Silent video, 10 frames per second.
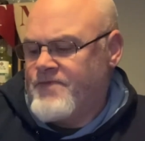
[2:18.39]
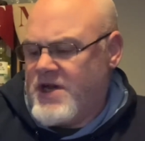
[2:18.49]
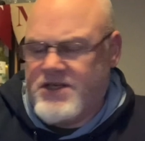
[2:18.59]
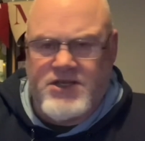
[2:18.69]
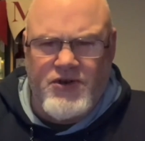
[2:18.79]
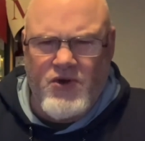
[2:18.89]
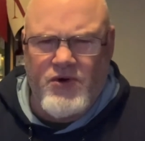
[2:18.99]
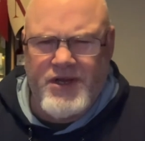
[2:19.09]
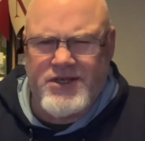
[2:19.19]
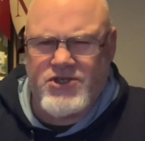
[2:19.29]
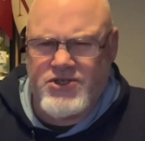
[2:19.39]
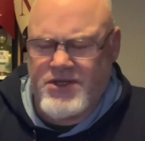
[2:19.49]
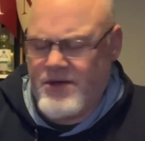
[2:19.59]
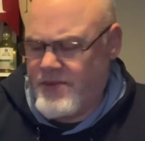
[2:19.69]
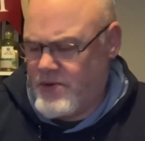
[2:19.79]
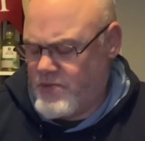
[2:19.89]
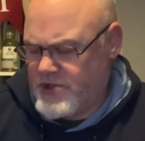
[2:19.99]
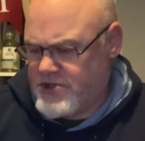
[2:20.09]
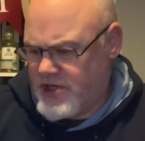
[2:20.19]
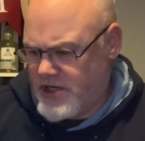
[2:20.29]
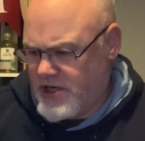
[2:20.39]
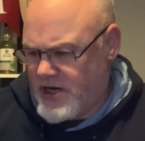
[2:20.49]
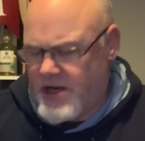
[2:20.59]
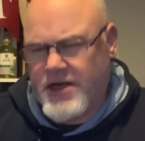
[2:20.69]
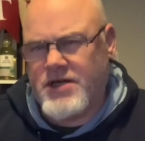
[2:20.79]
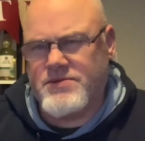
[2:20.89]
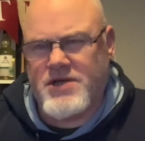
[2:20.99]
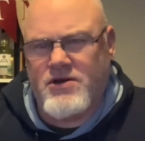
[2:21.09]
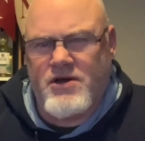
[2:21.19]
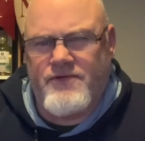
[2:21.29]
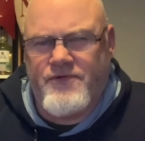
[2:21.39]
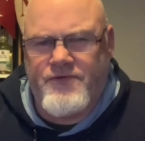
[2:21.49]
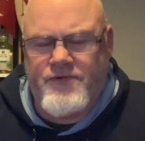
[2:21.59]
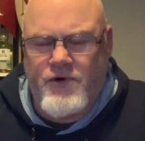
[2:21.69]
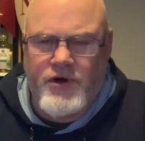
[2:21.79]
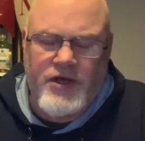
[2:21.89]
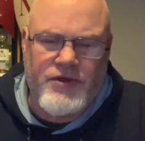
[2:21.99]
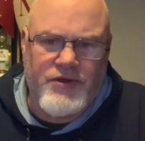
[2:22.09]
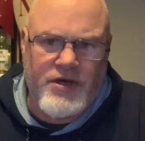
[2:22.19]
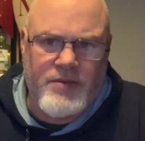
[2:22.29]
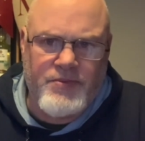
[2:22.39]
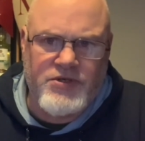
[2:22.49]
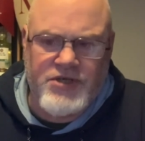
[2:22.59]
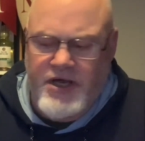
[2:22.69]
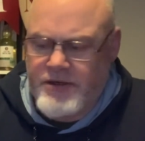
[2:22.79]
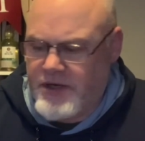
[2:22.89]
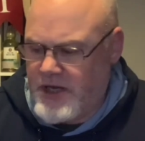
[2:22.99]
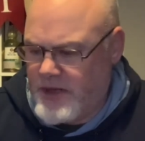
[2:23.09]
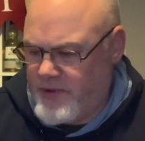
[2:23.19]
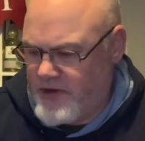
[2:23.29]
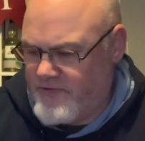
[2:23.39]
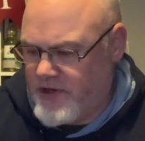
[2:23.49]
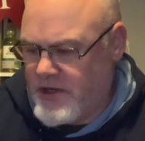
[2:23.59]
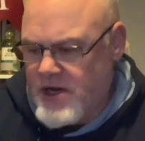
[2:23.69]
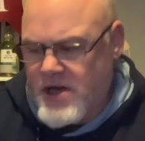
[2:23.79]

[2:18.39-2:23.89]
It's a non-age statement whisky and it comes out at 43% ABV.